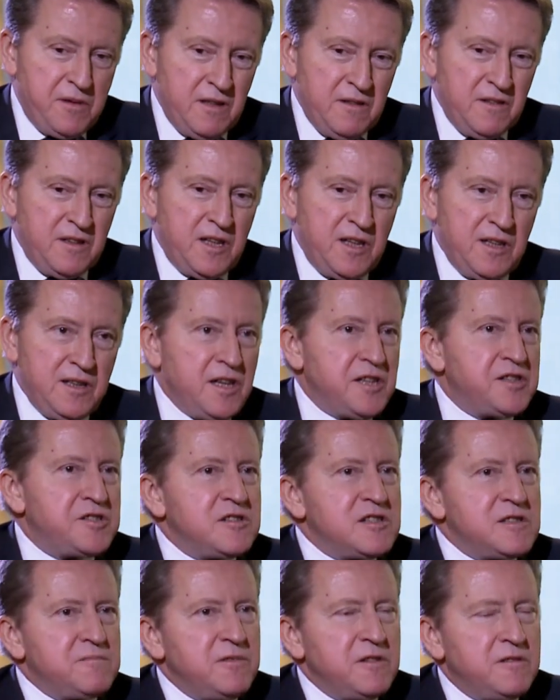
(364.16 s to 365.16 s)
uh, the
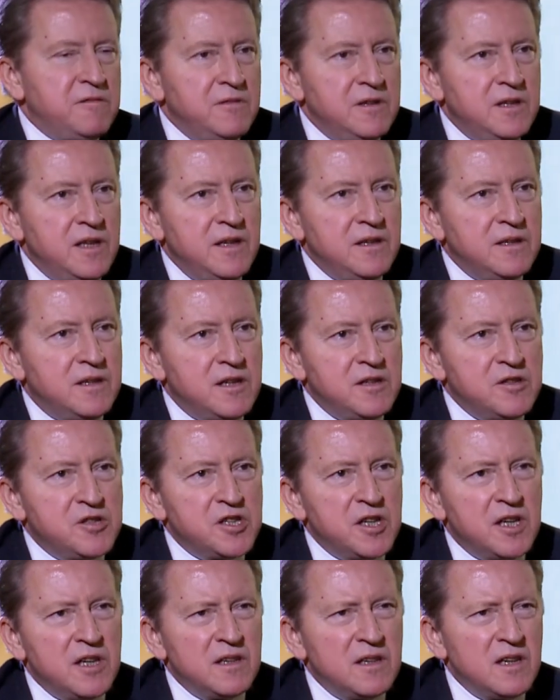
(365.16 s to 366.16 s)
relations between India and
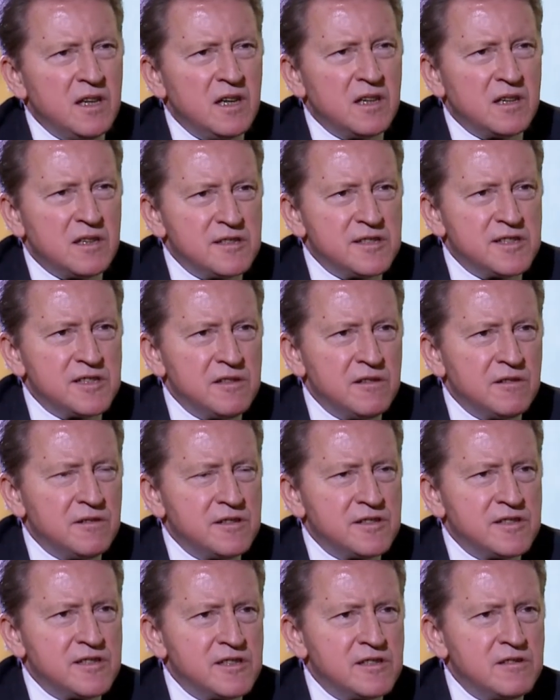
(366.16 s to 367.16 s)
China are concerned,
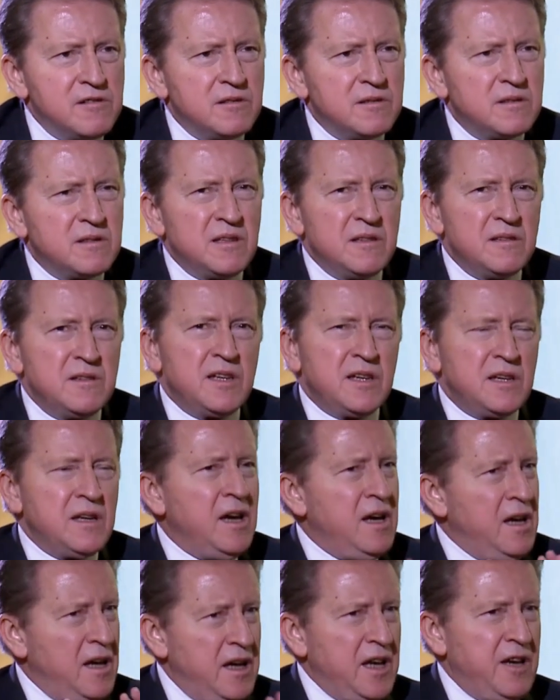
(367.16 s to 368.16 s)
this is not in the,
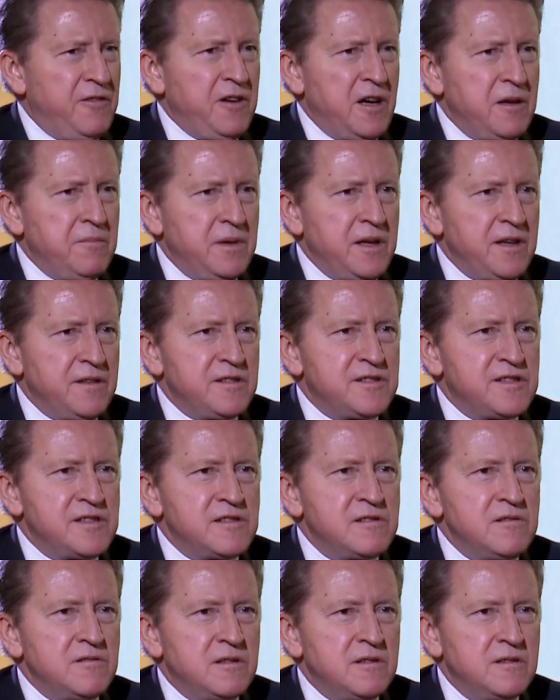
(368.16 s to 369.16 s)
if I may, this
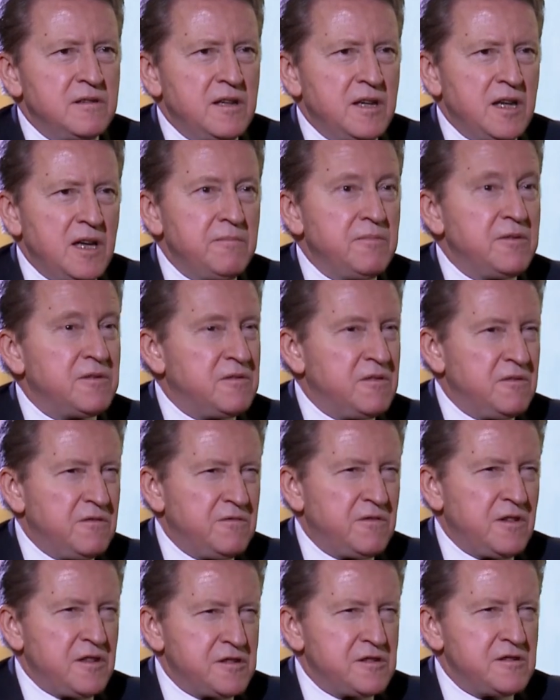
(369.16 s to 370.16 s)
is not in the habit
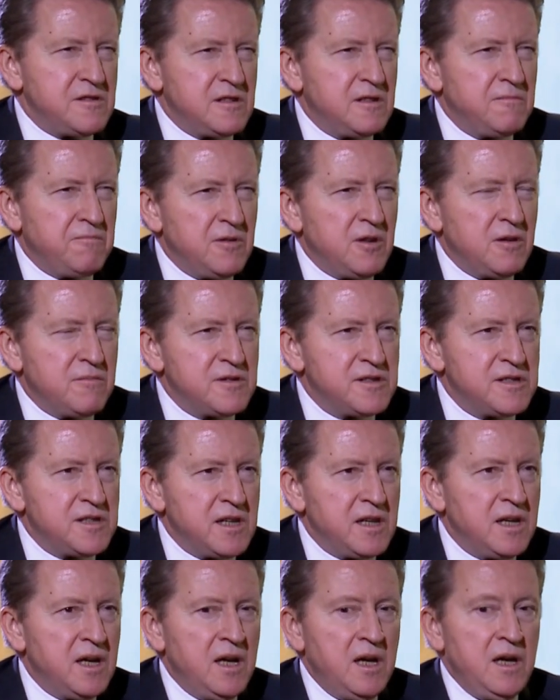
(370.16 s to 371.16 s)
of Russian
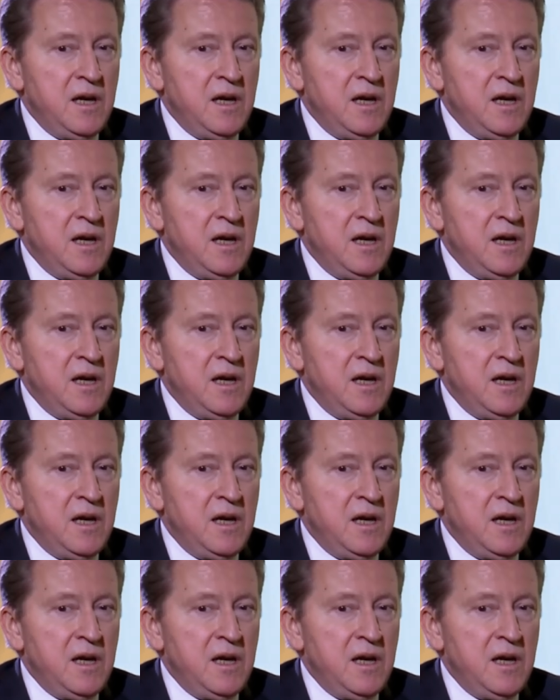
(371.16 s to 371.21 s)
diplomacy,